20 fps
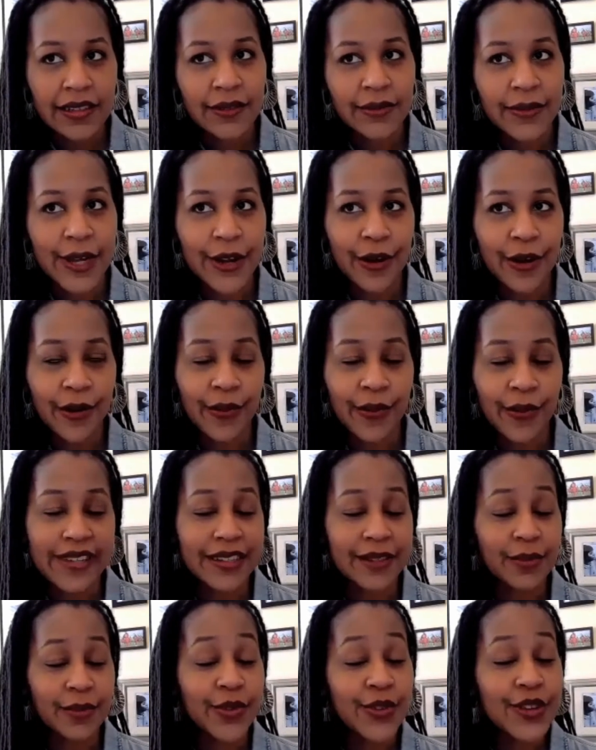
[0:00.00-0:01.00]
you know,
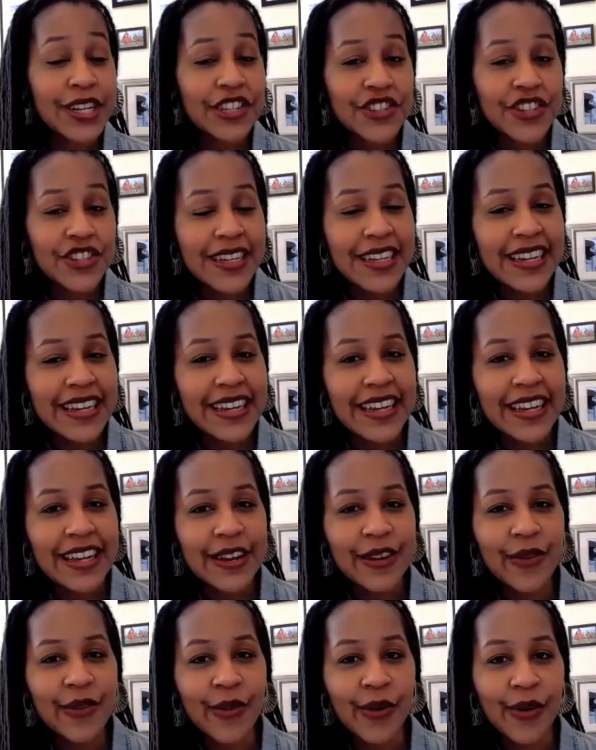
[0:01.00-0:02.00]
wasn't
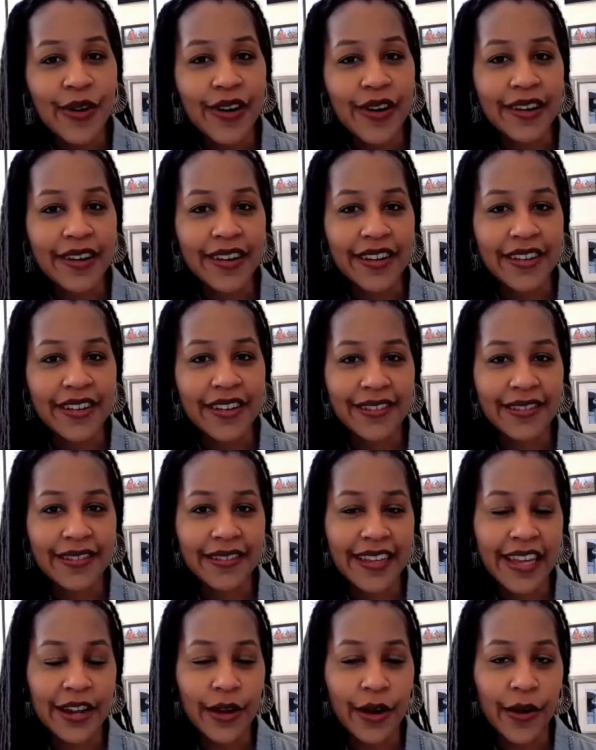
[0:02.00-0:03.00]
preachy, or,
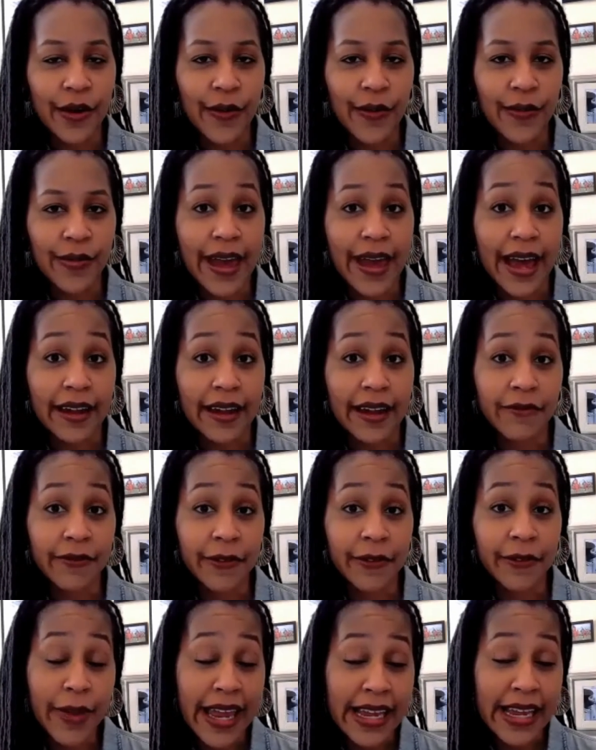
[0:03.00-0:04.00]
you know, that
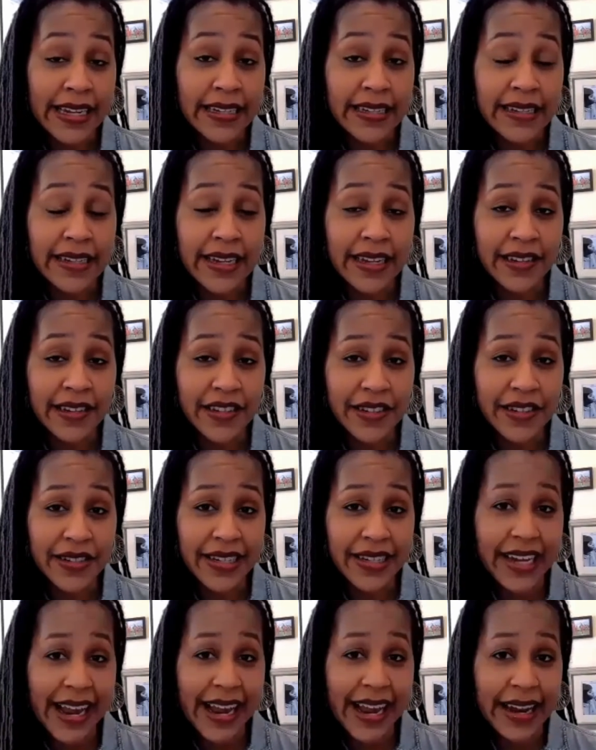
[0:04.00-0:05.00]
remained
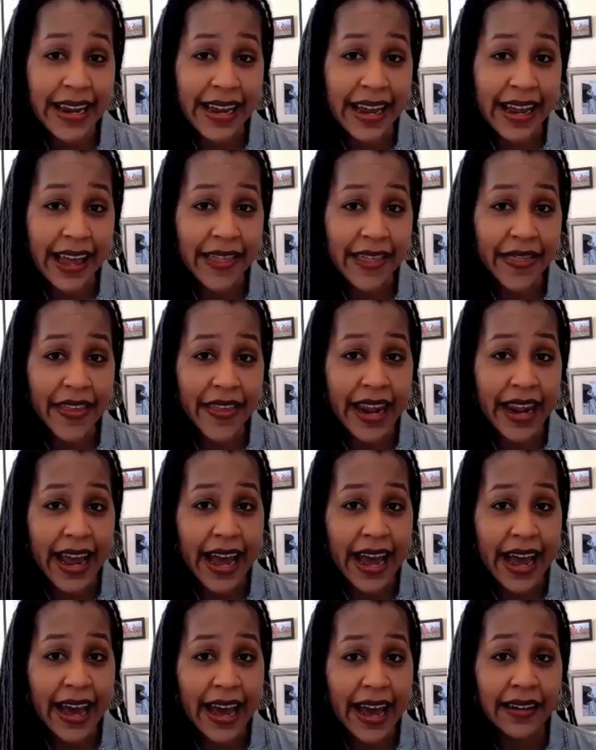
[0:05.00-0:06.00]
entertaining and that
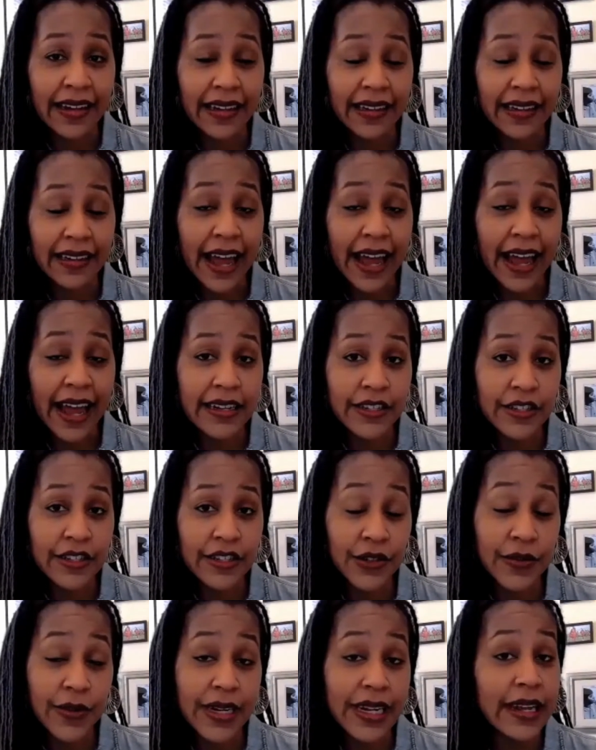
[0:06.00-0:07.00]
had a lightness
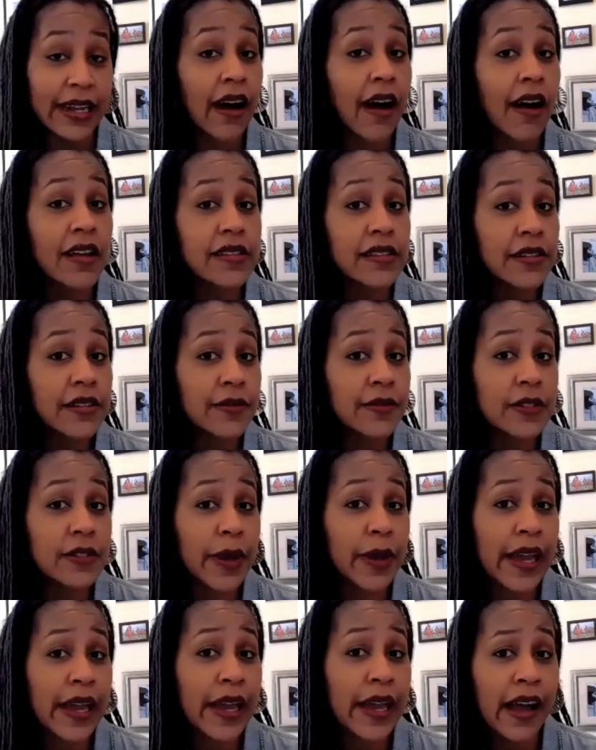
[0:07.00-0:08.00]
to it, and also was
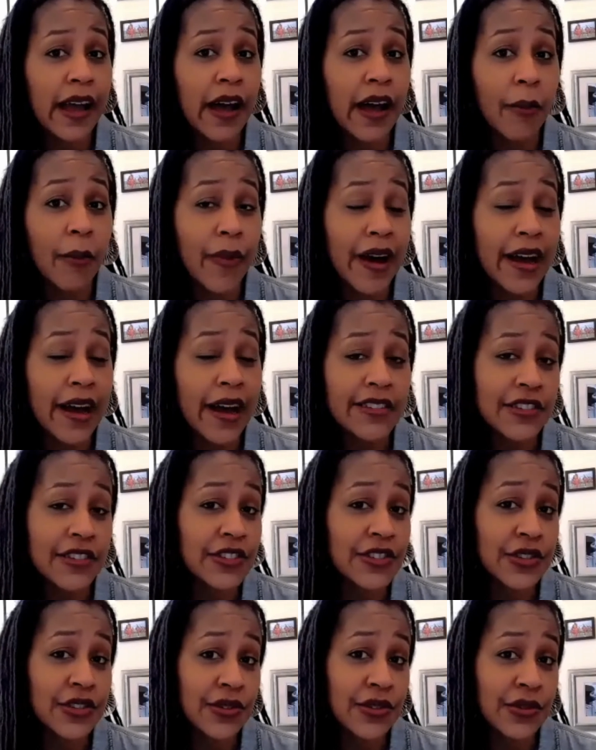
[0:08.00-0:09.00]
paying
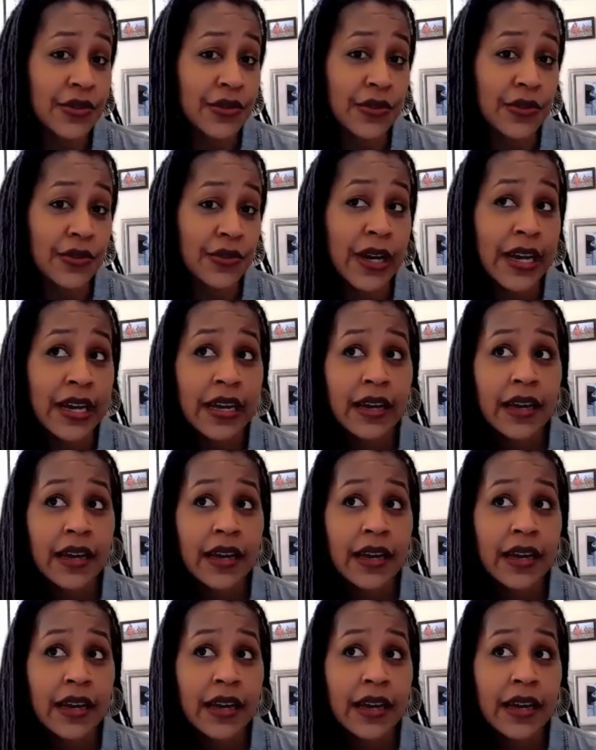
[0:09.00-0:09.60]
homage to